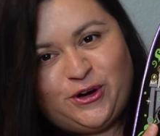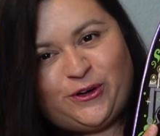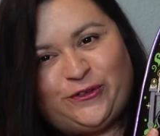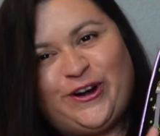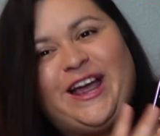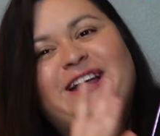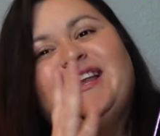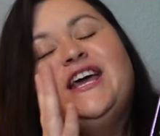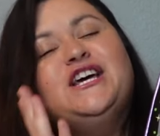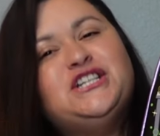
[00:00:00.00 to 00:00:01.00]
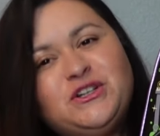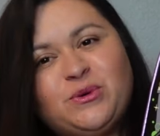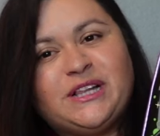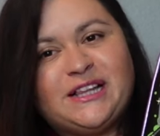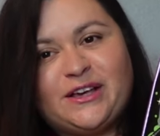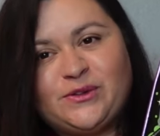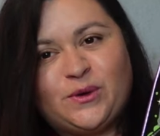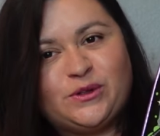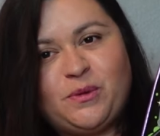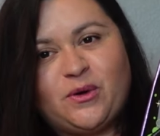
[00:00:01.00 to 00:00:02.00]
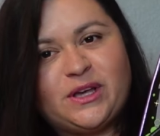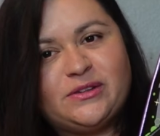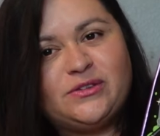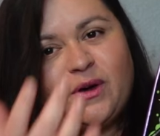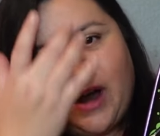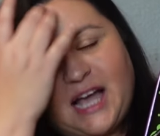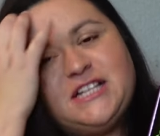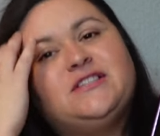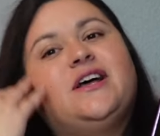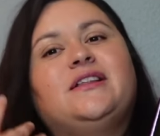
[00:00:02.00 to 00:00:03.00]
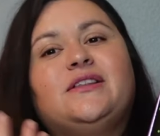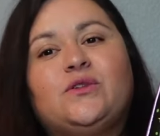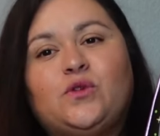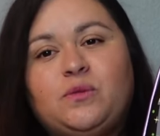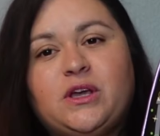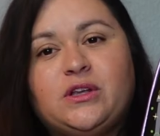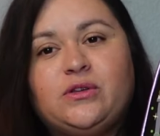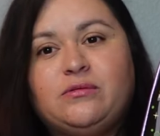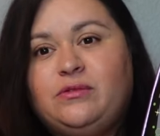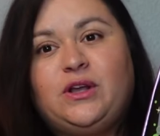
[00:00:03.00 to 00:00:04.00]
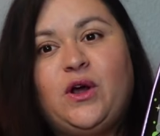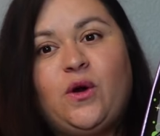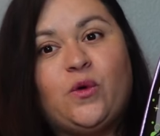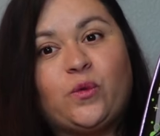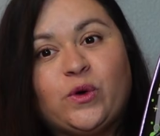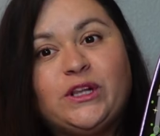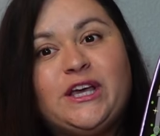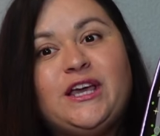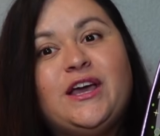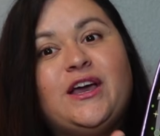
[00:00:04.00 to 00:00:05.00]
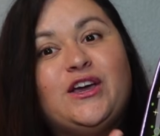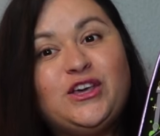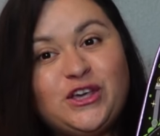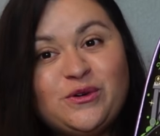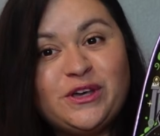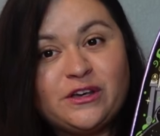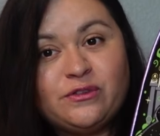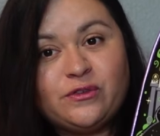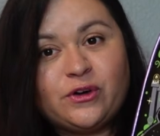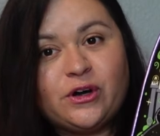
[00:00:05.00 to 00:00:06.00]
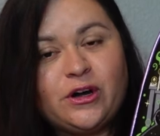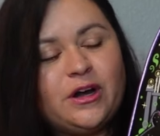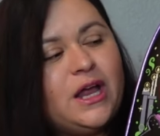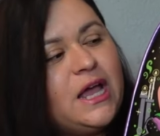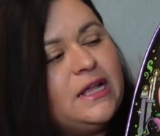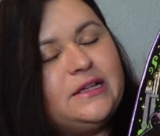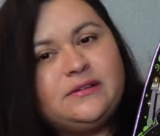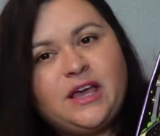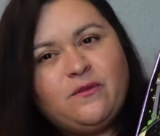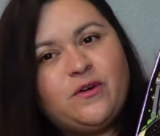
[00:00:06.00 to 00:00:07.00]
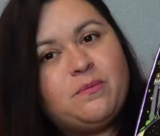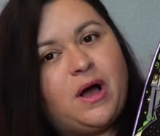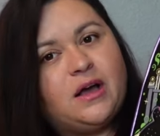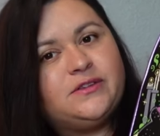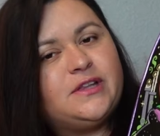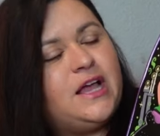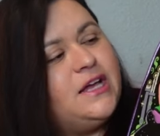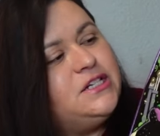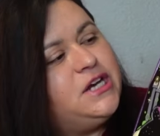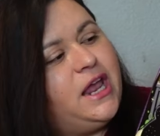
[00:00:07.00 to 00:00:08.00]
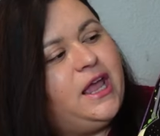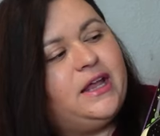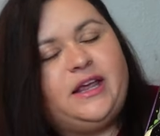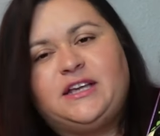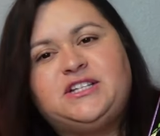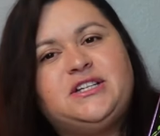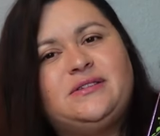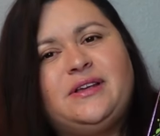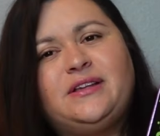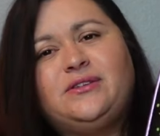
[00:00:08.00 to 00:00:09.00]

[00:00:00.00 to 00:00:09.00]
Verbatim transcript: girlfriend. She really likes Hocus Pocus. So I just thought that this would be a, you know, a really cute gift for her. This came from BoxLunch and it's just, it's